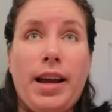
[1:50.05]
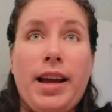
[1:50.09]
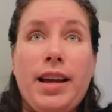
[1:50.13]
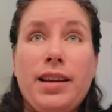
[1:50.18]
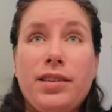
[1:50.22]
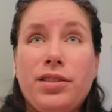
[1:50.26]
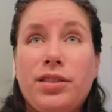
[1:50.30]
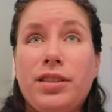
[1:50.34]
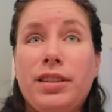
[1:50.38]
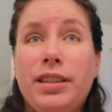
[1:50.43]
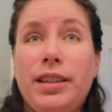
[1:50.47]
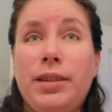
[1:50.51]
I
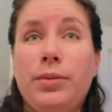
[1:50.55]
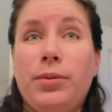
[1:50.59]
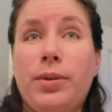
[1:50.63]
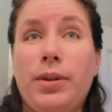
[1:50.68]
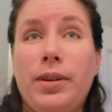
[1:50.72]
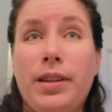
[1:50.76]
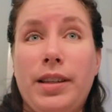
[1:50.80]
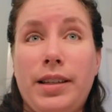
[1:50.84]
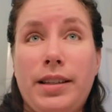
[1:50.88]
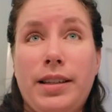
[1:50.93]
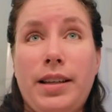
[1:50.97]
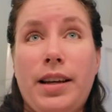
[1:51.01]
actually
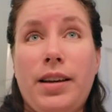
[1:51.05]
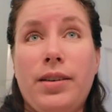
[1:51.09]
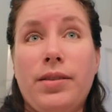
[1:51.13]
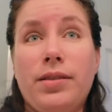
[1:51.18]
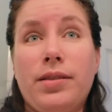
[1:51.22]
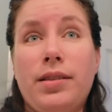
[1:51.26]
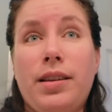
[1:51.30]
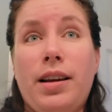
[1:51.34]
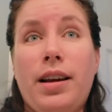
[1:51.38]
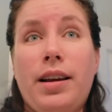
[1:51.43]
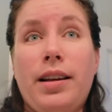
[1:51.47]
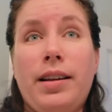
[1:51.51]
wore this
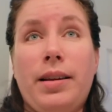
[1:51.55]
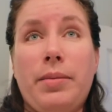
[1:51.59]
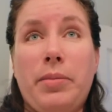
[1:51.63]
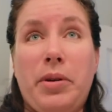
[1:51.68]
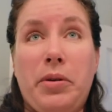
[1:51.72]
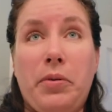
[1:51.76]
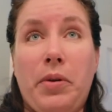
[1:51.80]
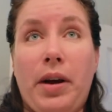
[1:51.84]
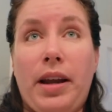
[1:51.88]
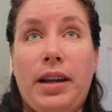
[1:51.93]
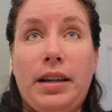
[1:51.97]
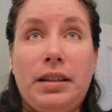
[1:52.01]
hairstyle at
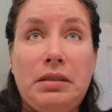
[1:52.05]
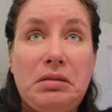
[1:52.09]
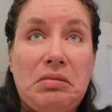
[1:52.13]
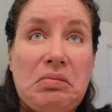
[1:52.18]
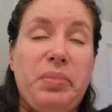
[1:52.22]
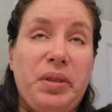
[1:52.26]
my wedding